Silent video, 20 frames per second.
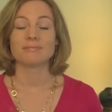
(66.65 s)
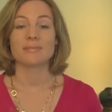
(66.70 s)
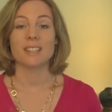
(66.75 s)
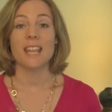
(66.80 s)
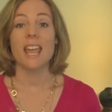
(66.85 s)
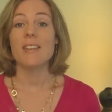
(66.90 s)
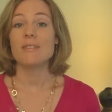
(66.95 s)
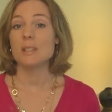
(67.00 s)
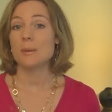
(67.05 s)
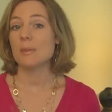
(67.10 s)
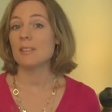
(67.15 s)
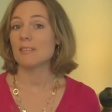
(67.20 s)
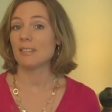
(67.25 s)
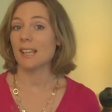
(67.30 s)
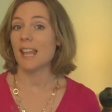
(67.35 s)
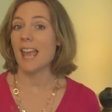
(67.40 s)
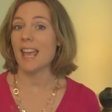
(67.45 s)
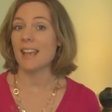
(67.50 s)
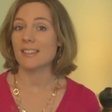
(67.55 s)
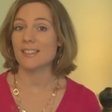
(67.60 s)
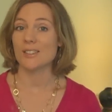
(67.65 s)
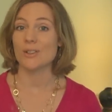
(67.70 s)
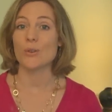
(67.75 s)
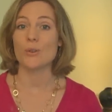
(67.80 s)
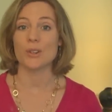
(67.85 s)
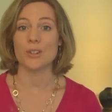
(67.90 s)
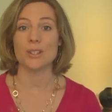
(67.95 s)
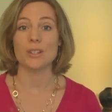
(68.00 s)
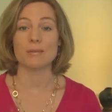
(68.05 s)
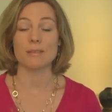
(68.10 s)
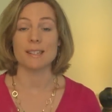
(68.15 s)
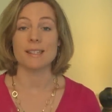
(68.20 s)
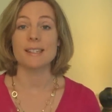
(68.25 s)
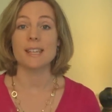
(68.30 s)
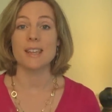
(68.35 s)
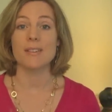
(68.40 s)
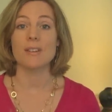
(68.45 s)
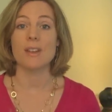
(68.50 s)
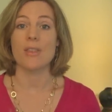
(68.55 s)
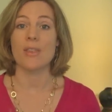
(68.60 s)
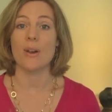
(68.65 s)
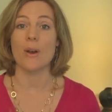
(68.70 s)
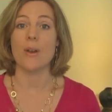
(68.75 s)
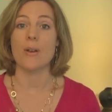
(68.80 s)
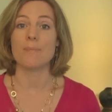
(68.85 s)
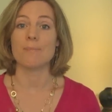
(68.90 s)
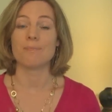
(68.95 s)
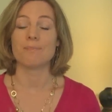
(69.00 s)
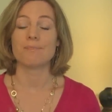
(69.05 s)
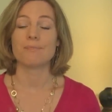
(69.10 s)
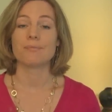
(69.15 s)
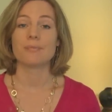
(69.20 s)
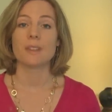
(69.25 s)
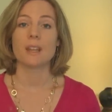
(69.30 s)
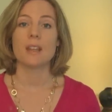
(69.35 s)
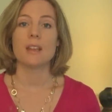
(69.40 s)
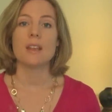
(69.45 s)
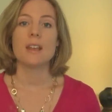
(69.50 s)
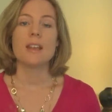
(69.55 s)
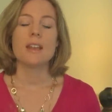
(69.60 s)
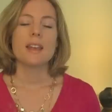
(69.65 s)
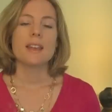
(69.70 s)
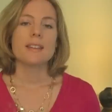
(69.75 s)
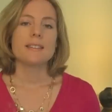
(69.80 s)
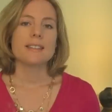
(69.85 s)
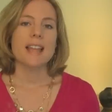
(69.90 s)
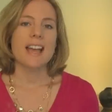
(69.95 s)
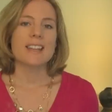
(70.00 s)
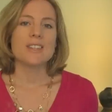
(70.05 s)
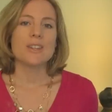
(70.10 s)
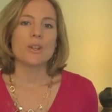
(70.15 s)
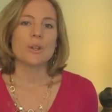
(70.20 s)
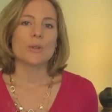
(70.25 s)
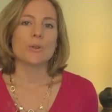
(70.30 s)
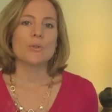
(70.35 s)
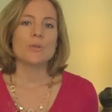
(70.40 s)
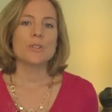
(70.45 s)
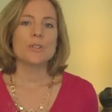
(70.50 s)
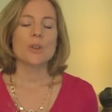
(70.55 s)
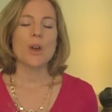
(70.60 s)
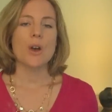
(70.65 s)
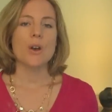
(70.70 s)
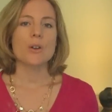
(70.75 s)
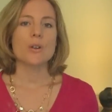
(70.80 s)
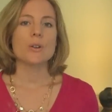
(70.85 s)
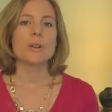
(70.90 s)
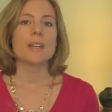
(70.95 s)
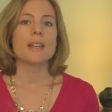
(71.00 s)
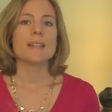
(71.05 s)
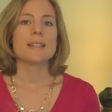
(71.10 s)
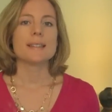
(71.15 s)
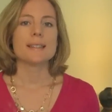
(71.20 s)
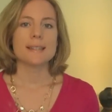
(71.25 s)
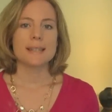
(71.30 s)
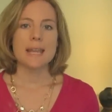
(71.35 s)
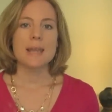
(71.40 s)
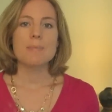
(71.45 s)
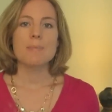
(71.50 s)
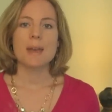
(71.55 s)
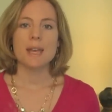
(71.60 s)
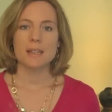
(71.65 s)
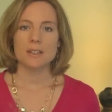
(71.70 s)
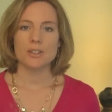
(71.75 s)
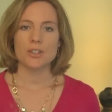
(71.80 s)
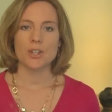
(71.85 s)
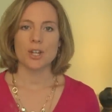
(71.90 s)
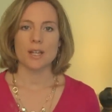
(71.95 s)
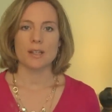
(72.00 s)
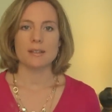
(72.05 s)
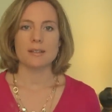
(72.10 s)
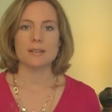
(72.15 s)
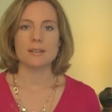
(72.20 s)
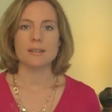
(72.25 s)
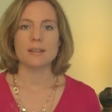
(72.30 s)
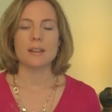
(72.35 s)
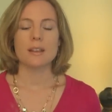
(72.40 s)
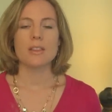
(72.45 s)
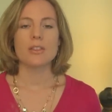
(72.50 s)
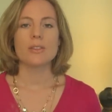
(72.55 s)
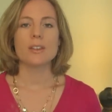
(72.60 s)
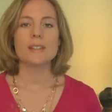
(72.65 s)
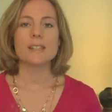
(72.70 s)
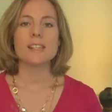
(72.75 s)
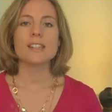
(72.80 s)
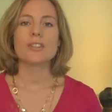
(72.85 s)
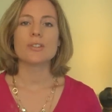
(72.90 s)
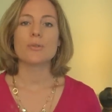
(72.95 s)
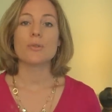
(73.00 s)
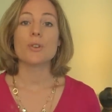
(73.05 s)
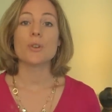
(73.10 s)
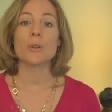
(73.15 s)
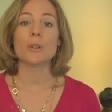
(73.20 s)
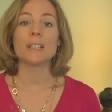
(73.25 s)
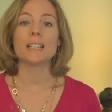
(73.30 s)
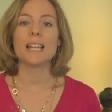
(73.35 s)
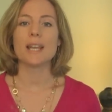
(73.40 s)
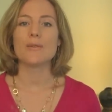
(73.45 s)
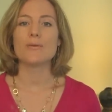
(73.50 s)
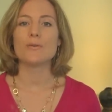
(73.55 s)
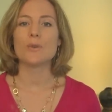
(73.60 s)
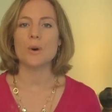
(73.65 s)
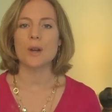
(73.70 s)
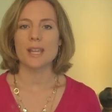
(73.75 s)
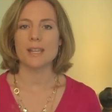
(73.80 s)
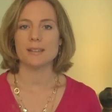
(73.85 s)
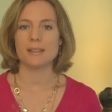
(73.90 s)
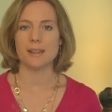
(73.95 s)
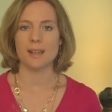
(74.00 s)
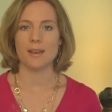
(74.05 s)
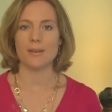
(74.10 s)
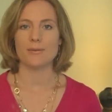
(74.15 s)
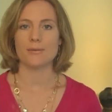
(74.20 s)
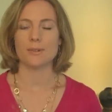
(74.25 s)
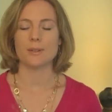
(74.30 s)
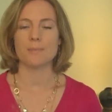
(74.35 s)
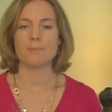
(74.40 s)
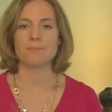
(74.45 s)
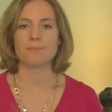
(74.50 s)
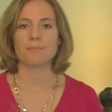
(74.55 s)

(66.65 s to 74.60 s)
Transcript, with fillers: You have to be relaxed in order to receive it, though. Now, you can also see pictures. This is through your clairvoyant gift.